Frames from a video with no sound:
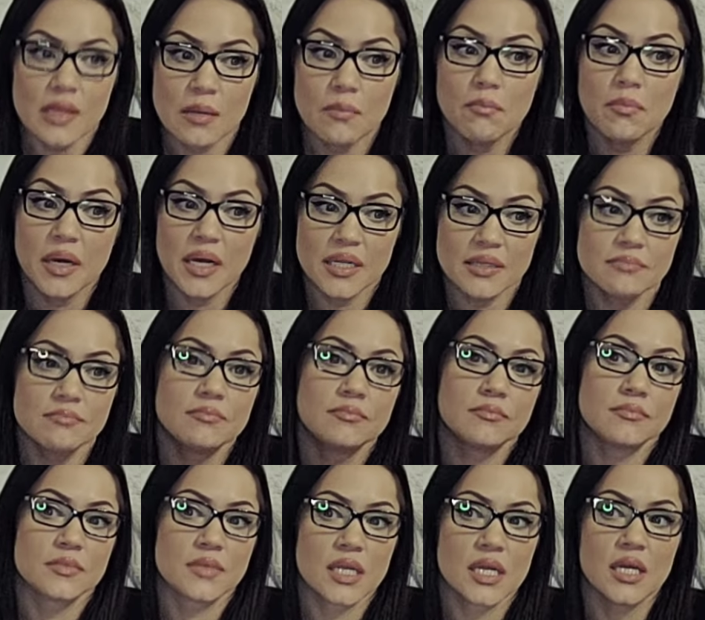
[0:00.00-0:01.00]
But
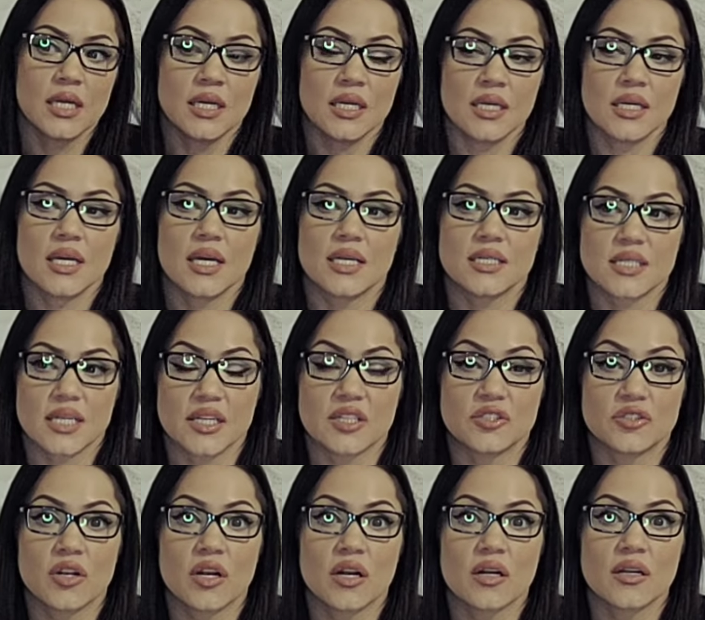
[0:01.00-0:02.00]
it's like a
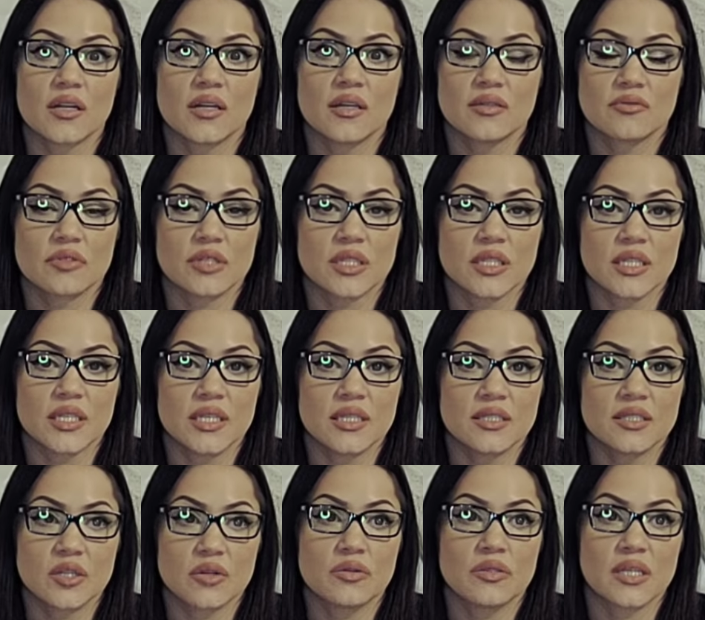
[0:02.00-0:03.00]
drug, really.
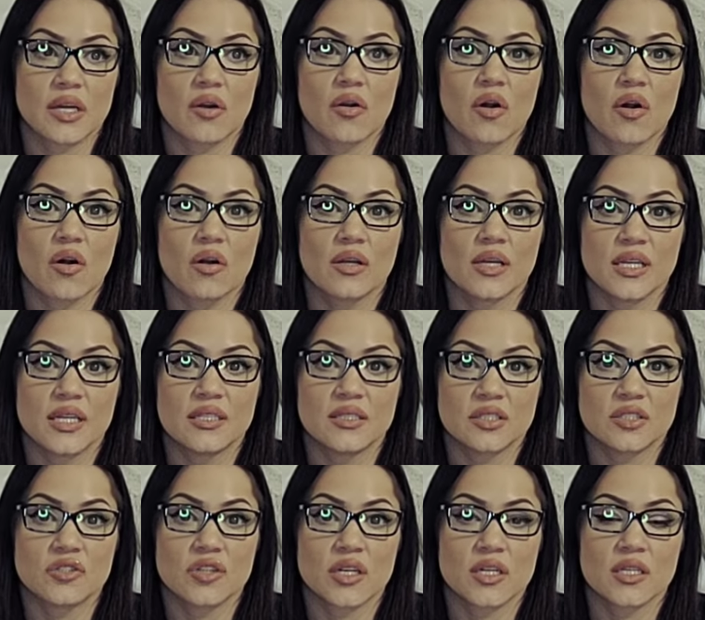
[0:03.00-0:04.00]
So is alcohol. It is
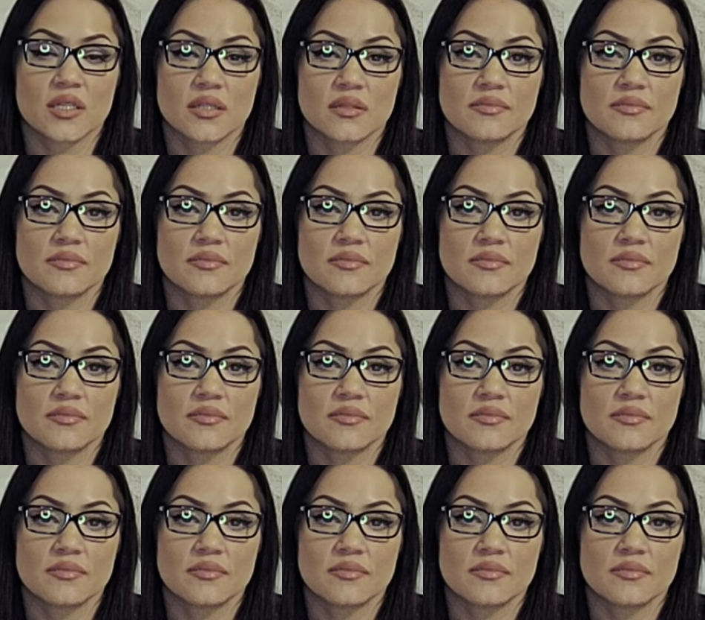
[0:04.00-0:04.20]
a drug.